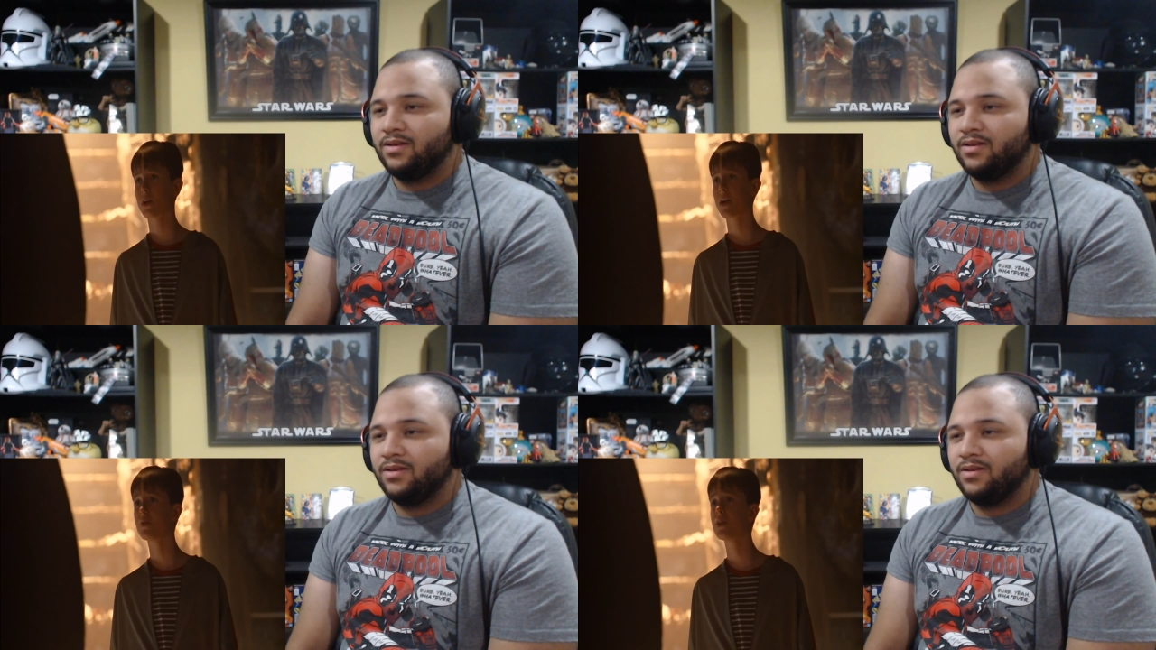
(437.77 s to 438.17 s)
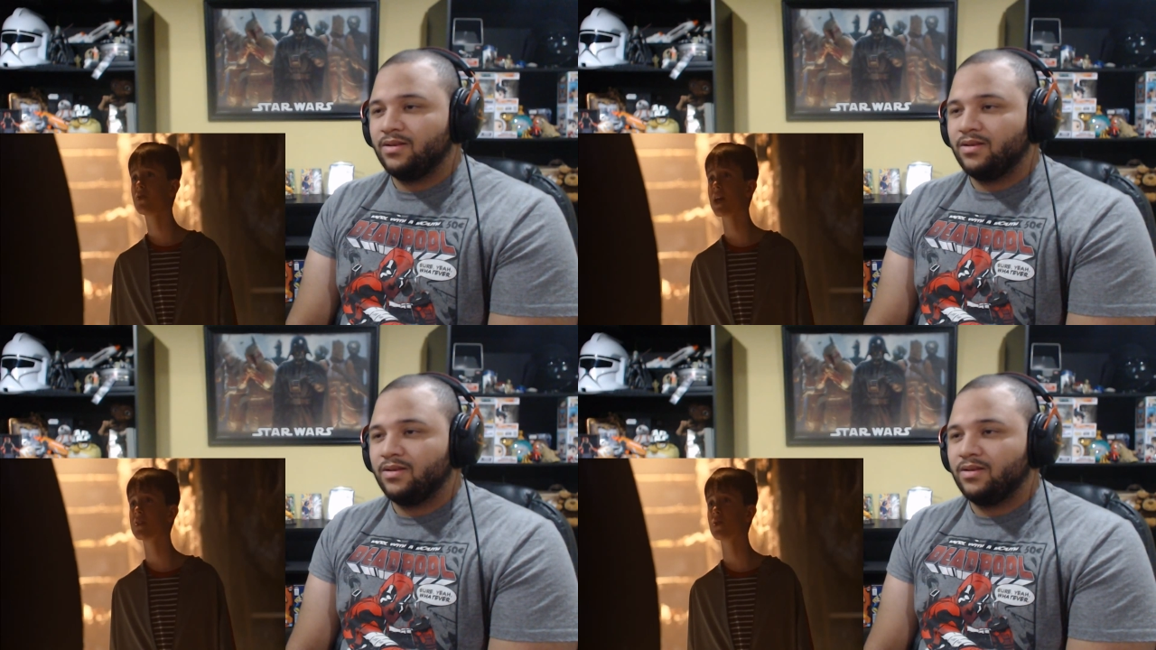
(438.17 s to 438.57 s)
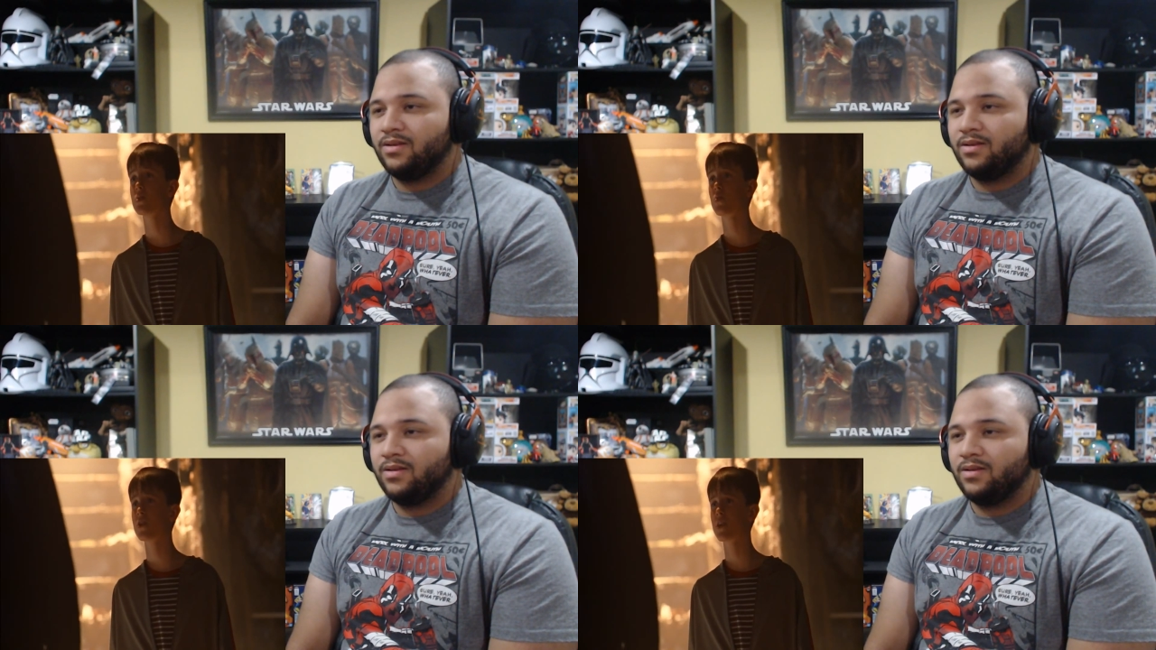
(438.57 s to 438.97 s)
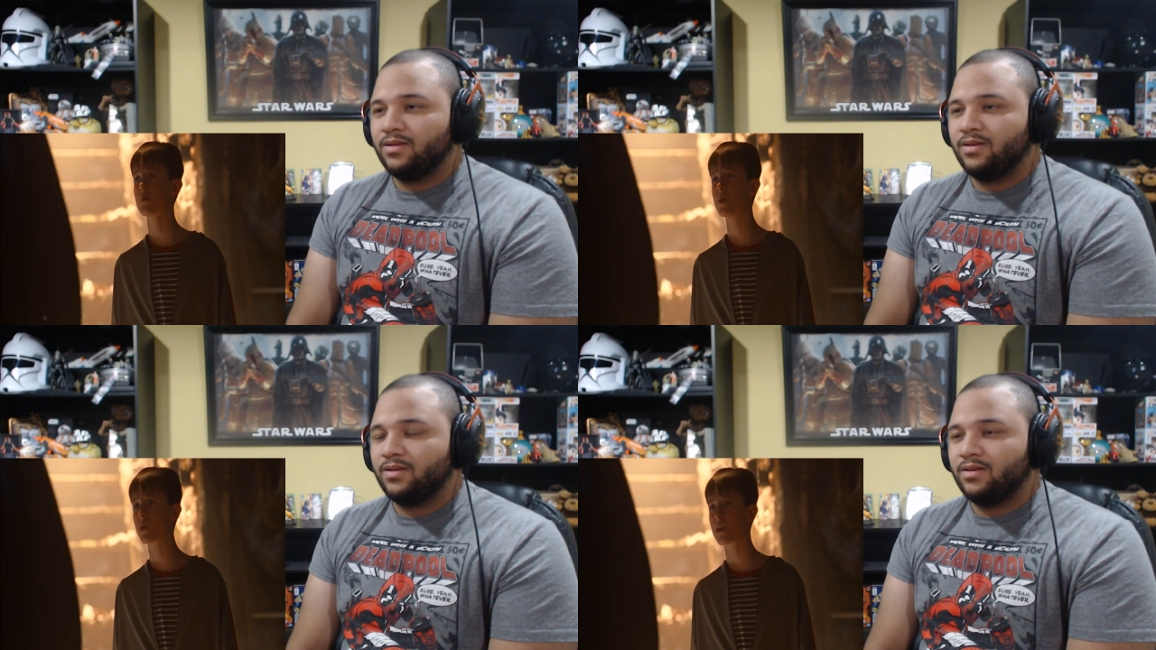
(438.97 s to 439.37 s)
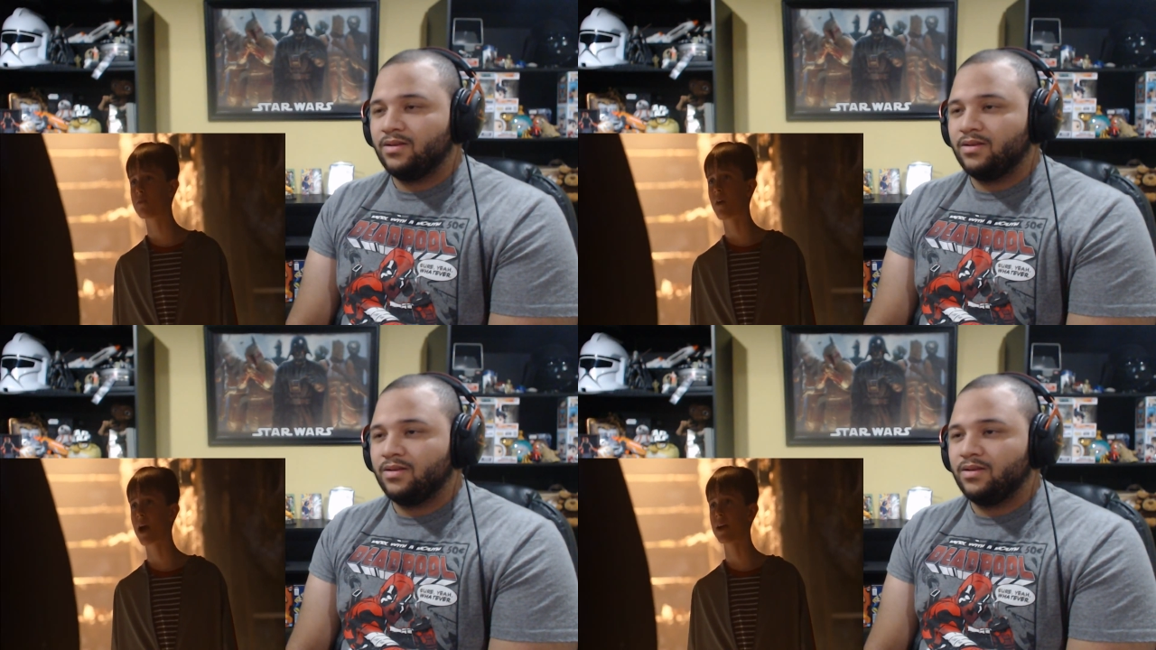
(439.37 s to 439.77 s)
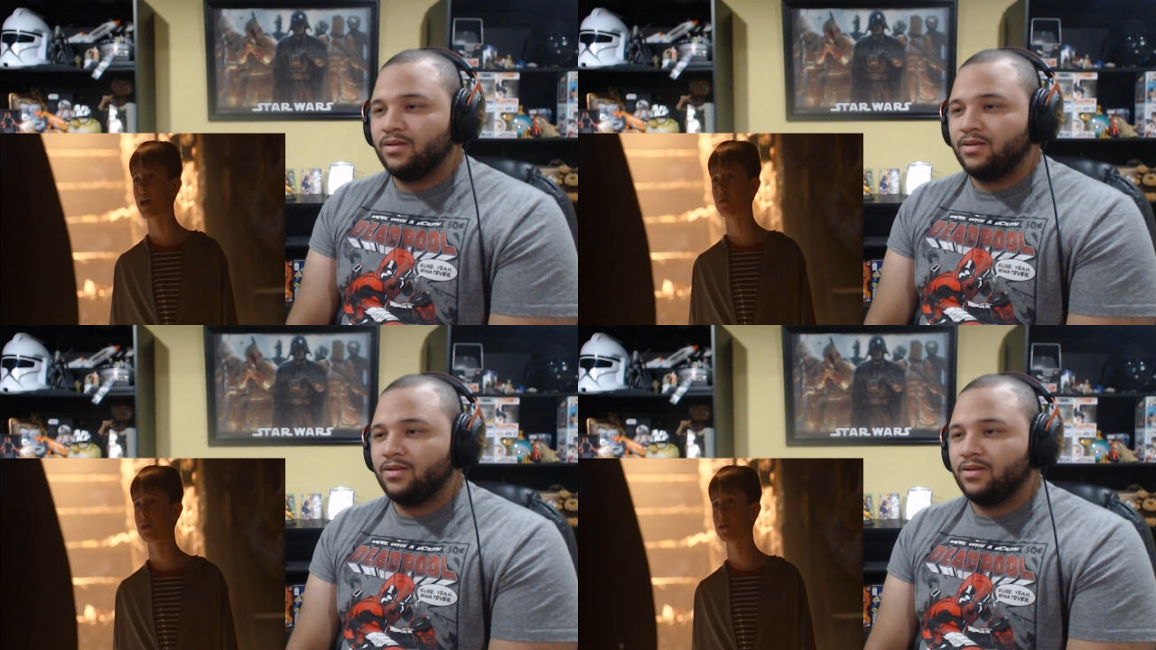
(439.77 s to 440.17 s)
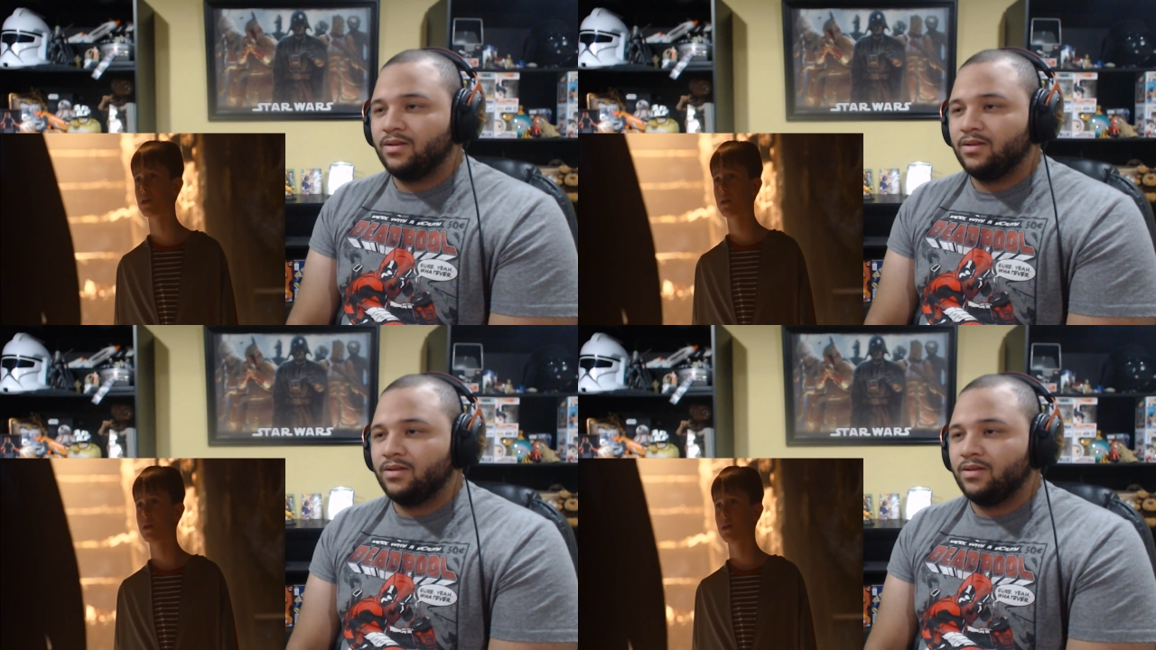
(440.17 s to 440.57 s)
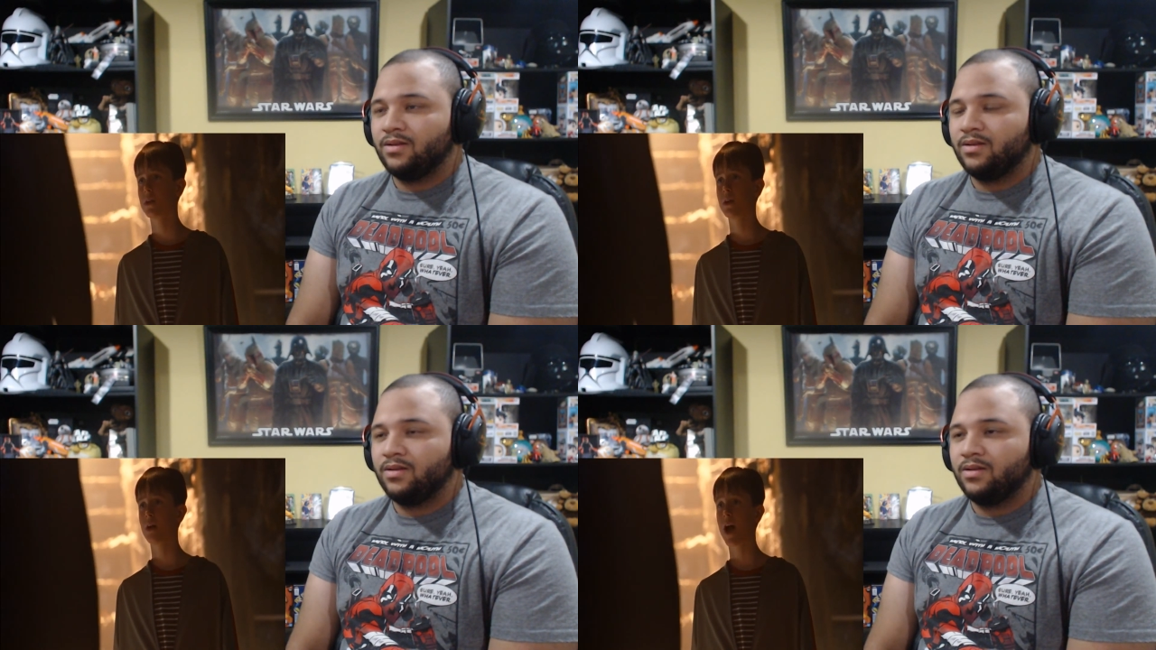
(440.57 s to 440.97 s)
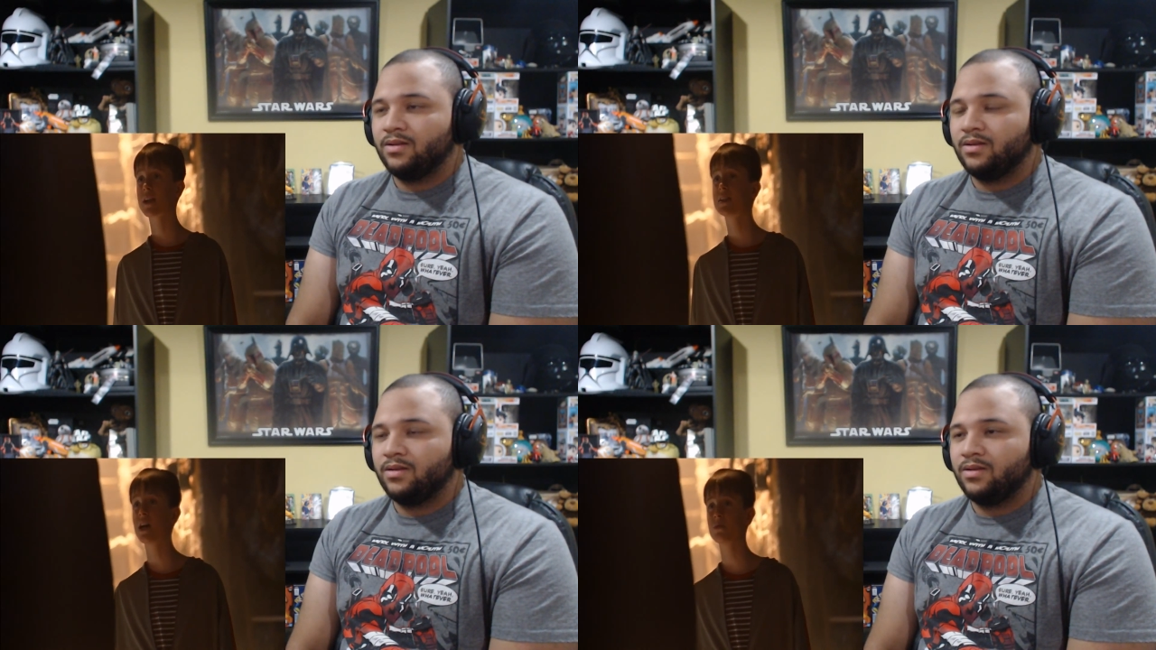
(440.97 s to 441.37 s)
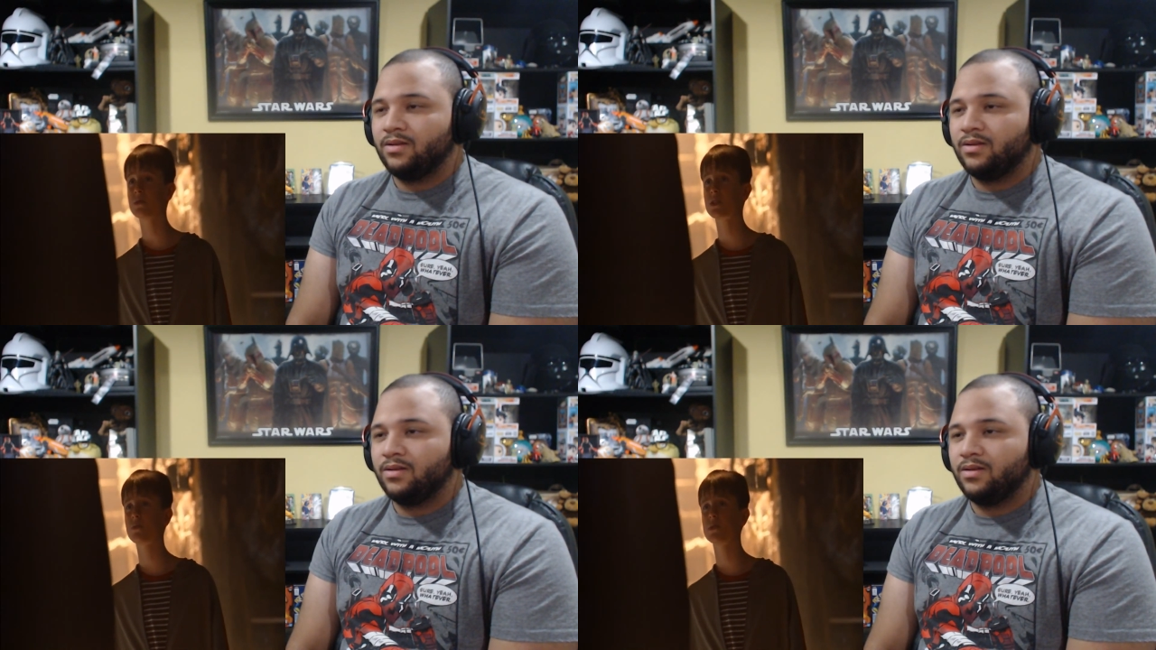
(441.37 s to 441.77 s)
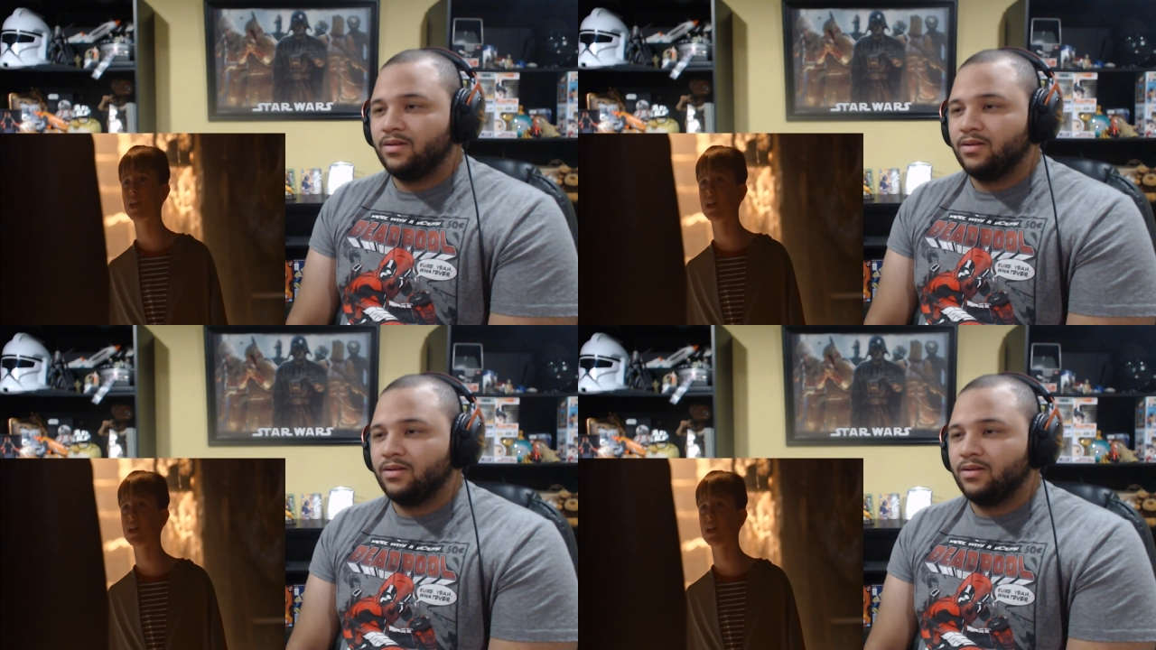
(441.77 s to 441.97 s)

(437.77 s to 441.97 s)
Speaker 1: I know your dad's always worried that people are gonna find out. I can tell when someone's getting